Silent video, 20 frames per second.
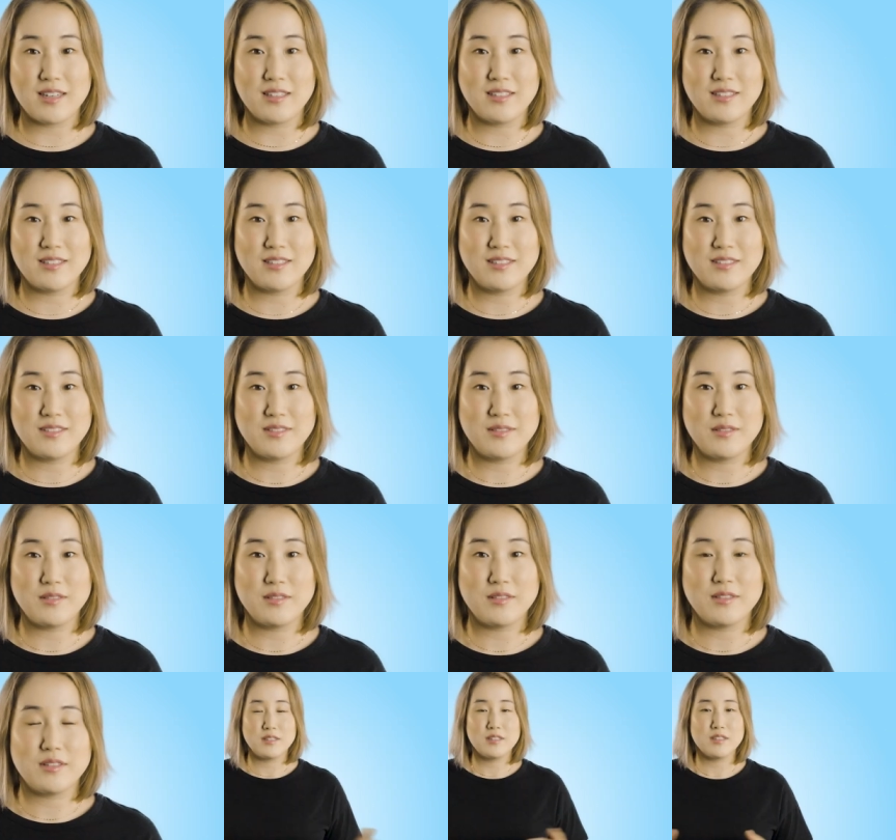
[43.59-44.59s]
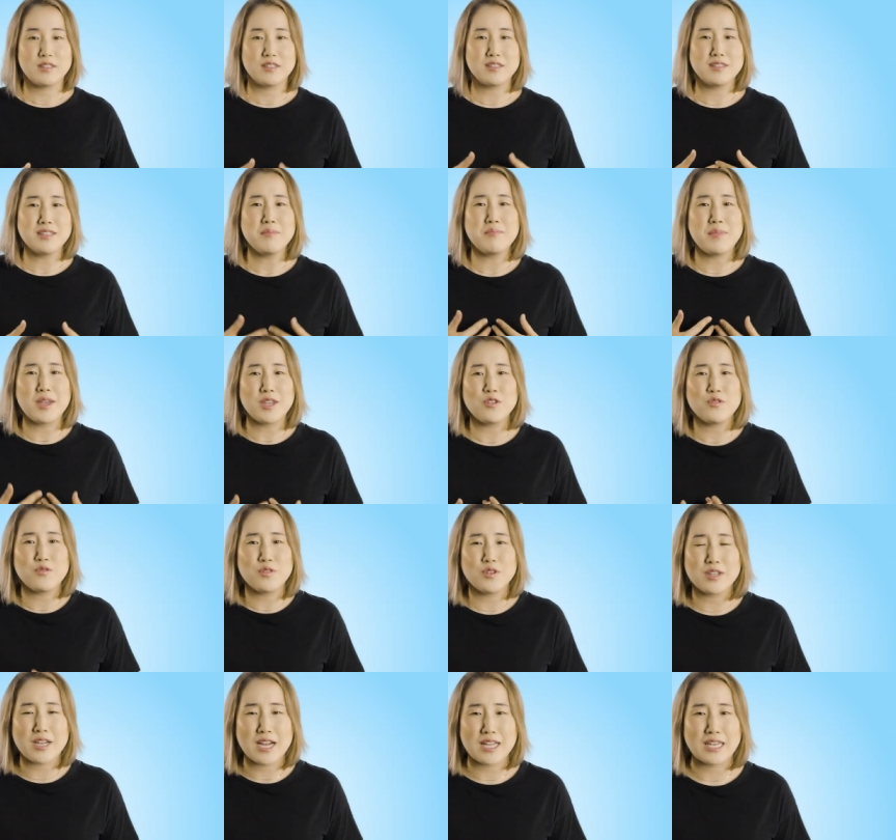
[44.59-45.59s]
that. Doesn't it make you
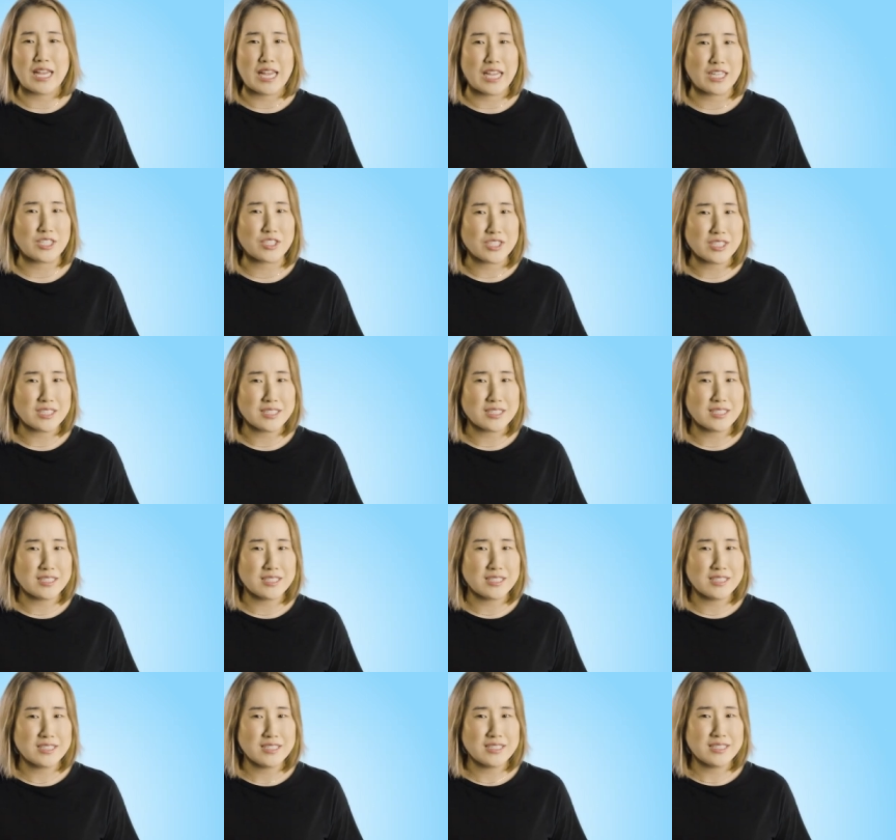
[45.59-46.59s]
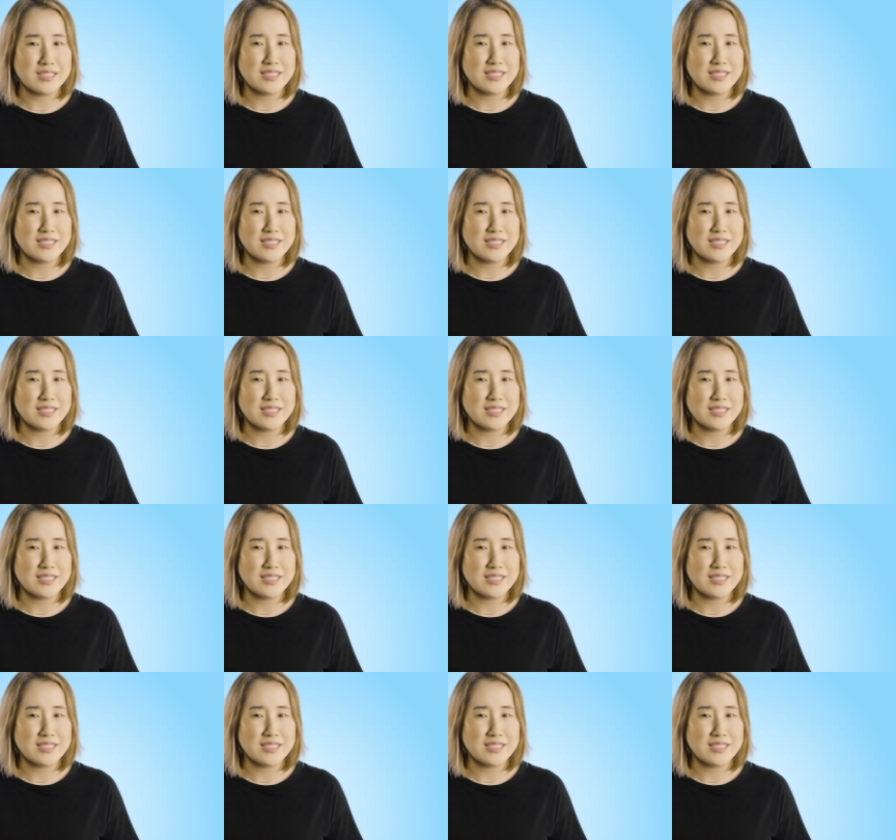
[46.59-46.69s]
feel kind of anxious?